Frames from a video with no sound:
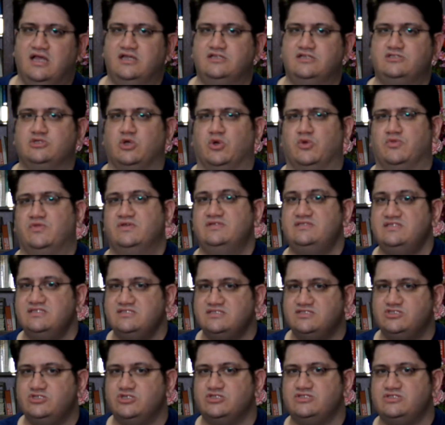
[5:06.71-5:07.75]
So this is
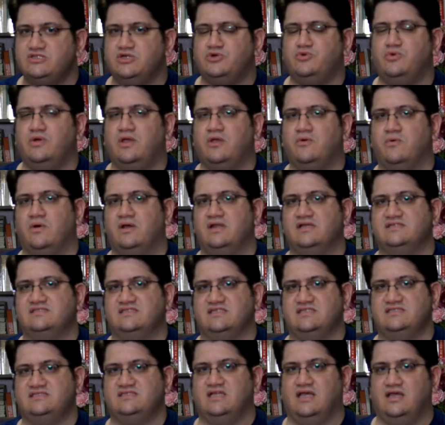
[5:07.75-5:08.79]
just a quick one, as I
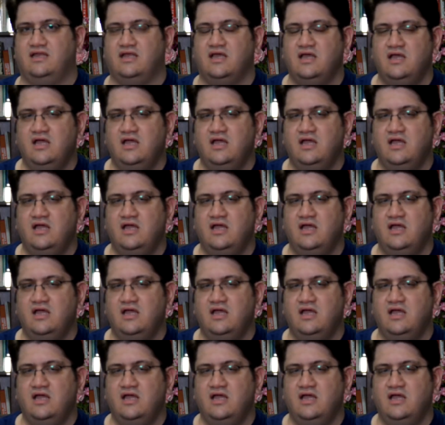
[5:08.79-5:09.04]
said.